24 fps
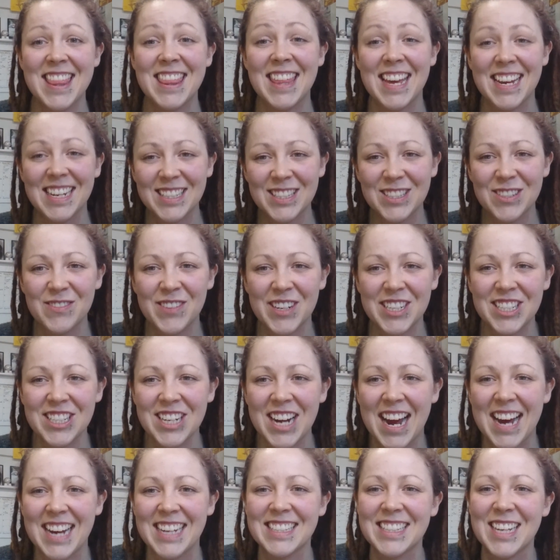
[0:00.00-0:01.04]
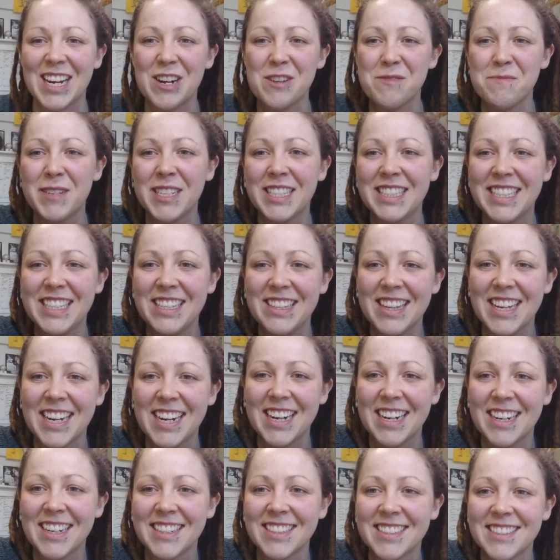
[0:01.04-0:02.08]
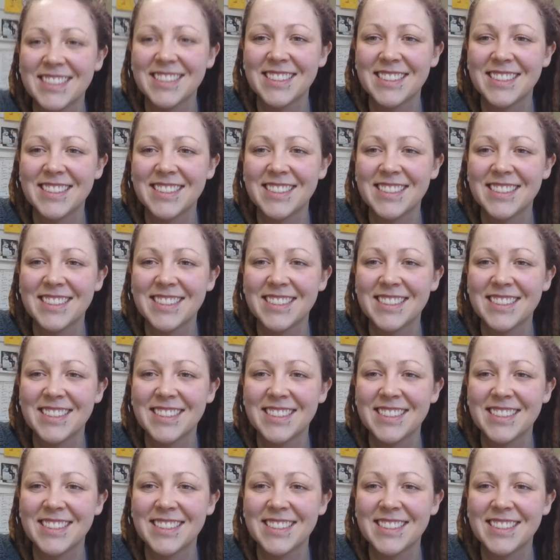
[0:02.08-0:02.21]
Thanks so much, guys. I hope to see you there.